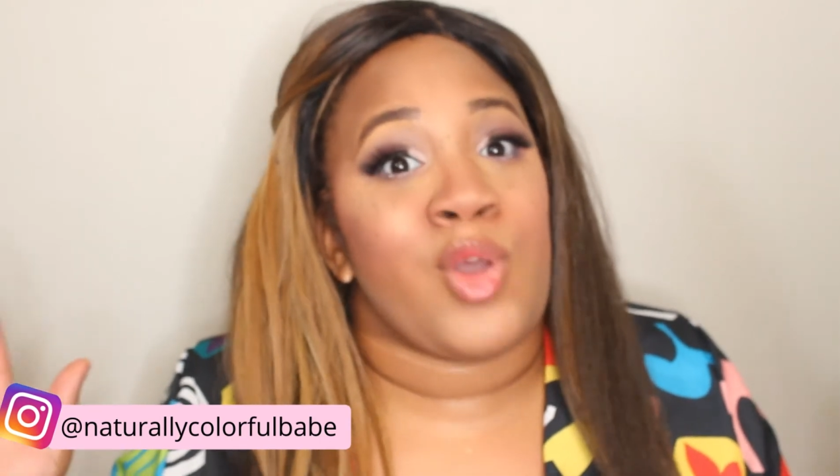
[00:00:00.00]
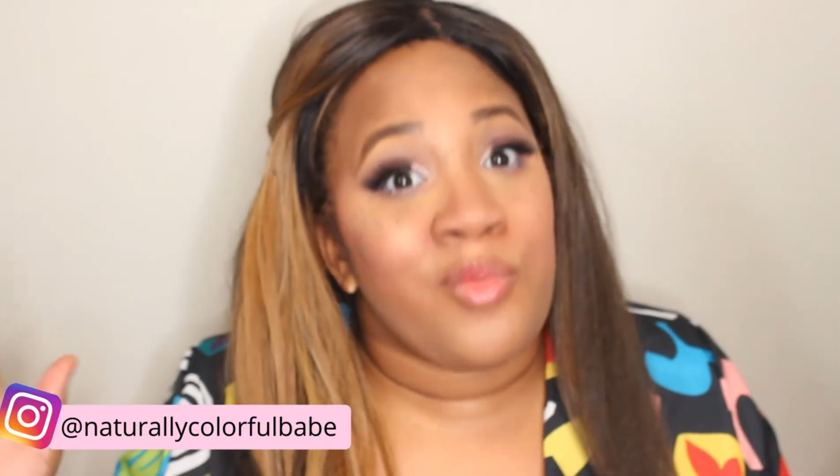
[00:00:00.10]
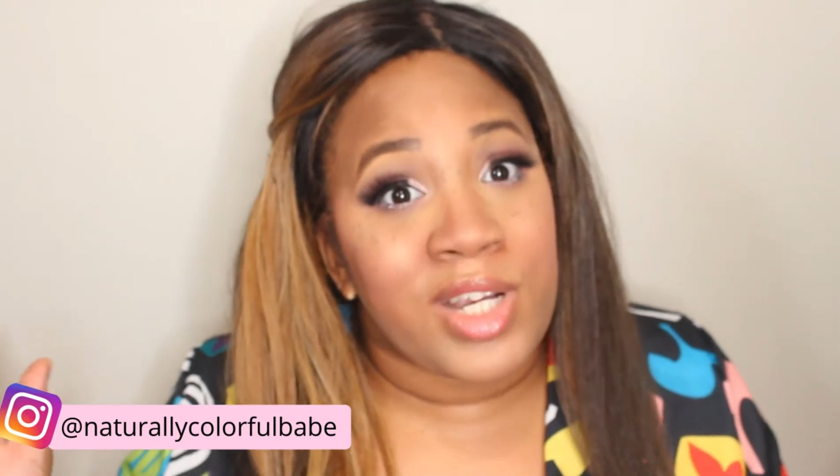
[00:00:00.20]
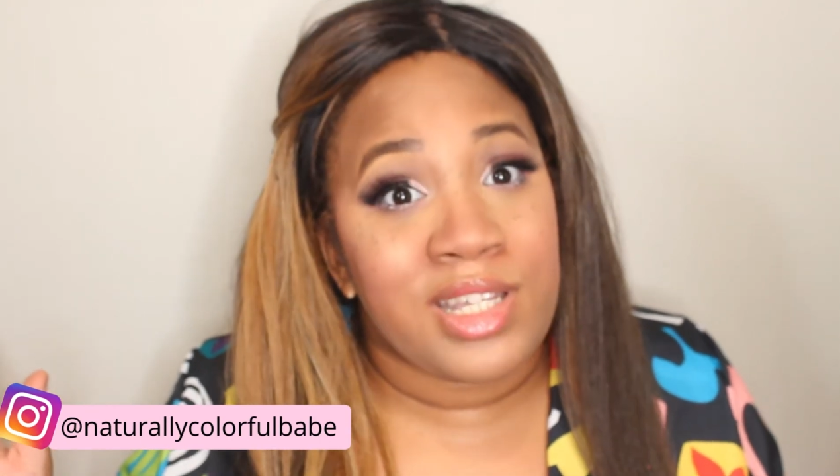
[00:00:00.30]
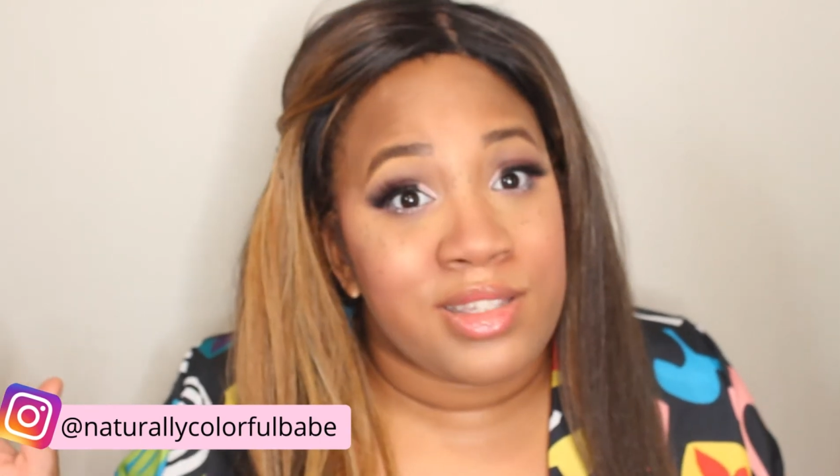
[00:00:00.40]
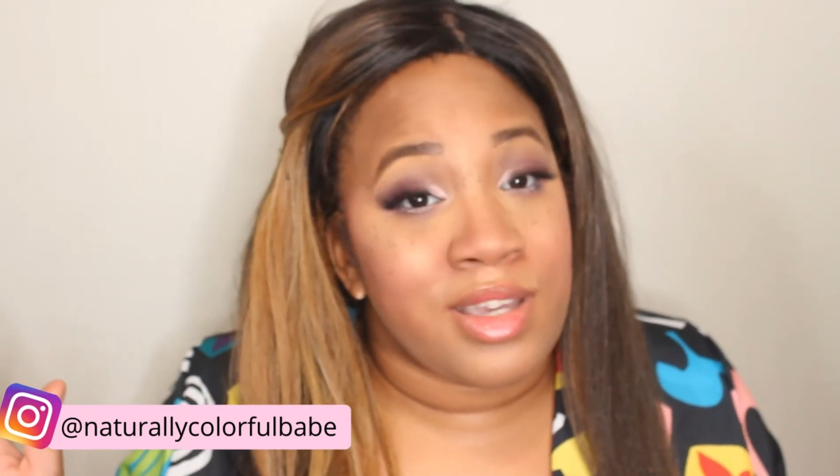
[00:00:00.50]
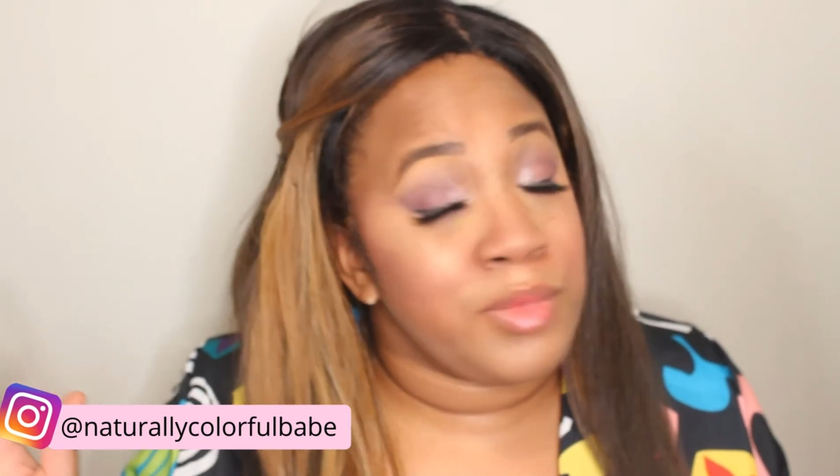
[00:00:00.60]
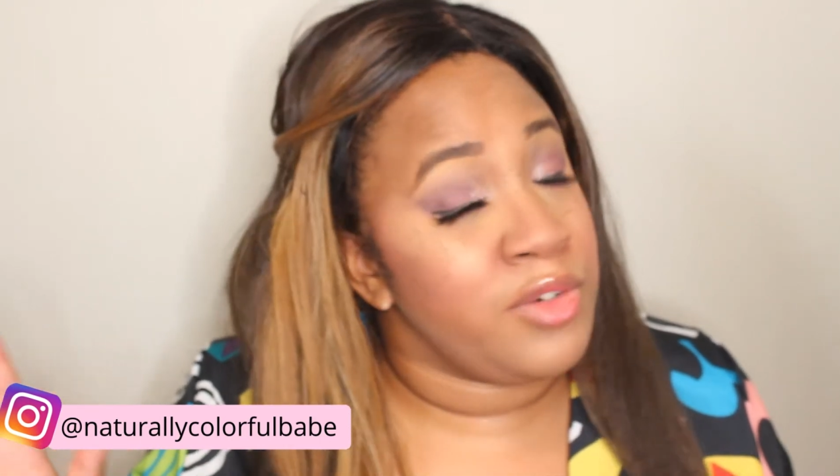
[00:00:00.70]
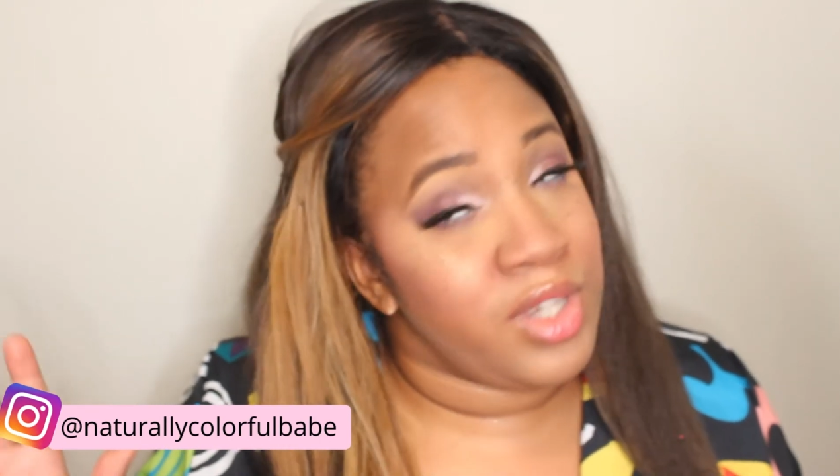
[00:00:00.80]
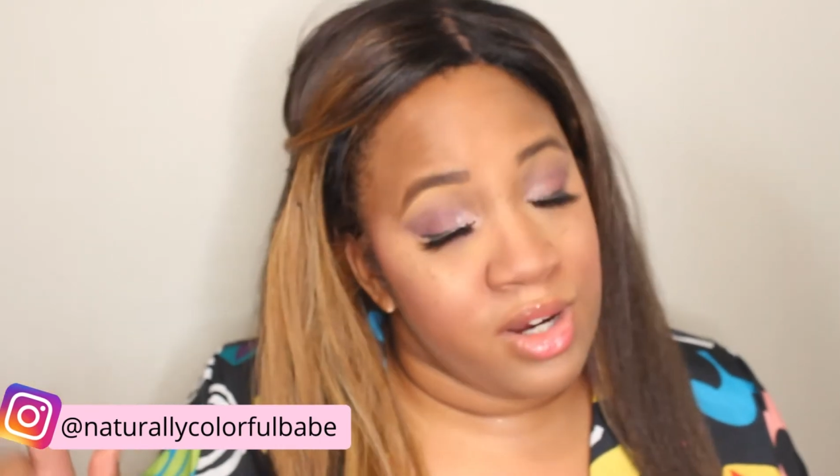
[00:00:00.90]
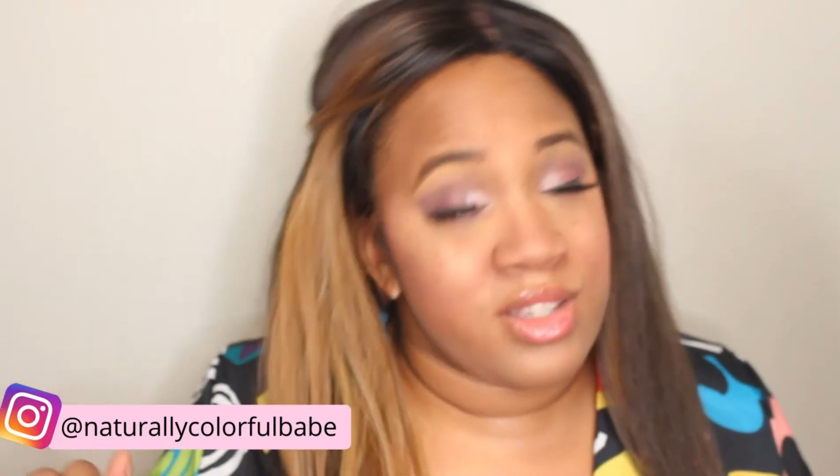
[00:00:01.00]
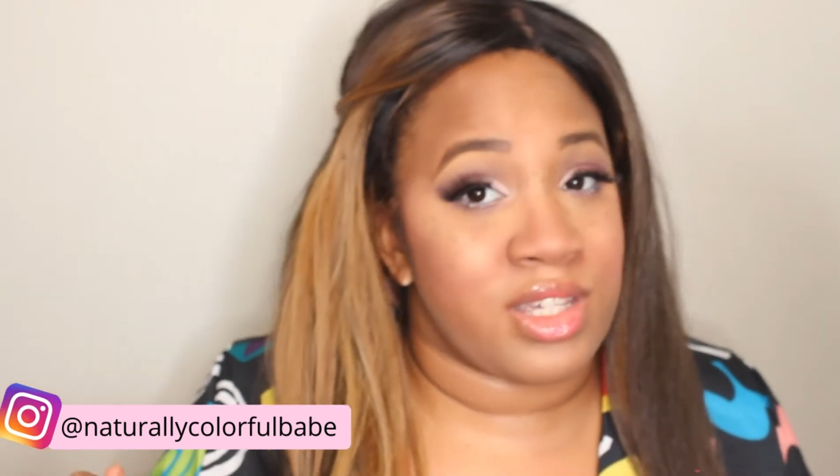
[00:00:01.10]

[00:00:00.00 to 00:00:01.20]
so don't forget to tell me who yours